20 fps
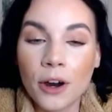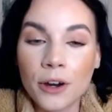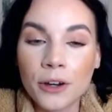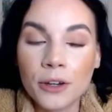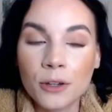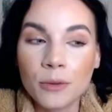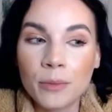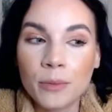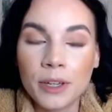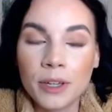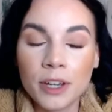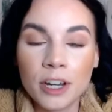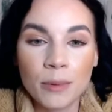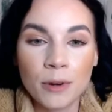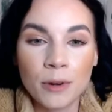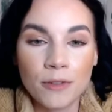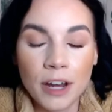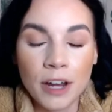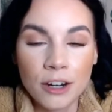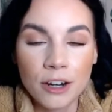you being a
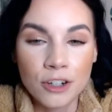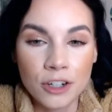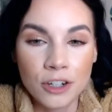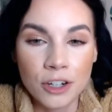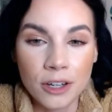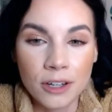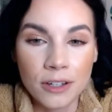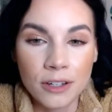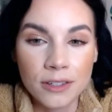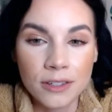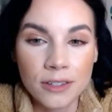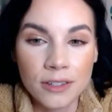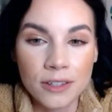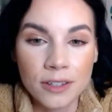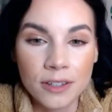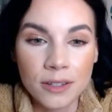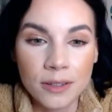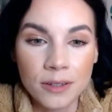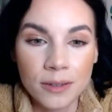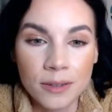
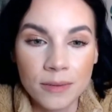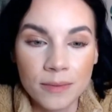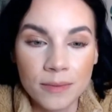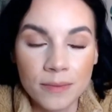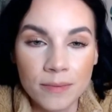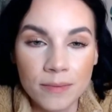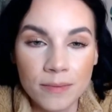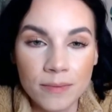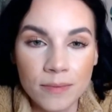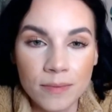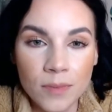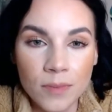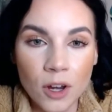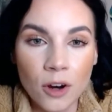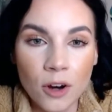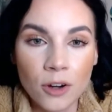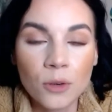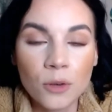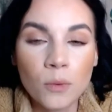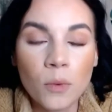perfectionist?
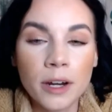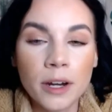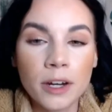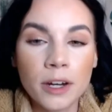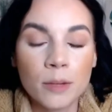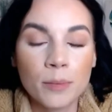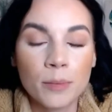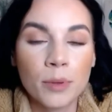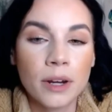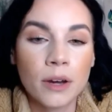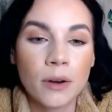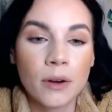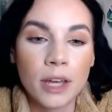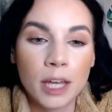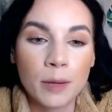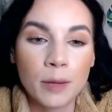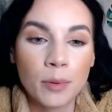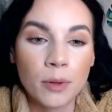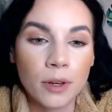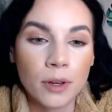Are you wanting to put out
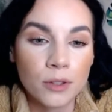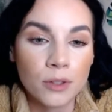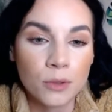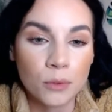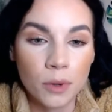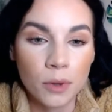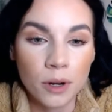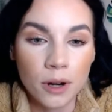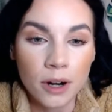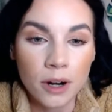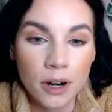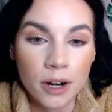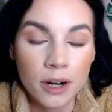A+ work?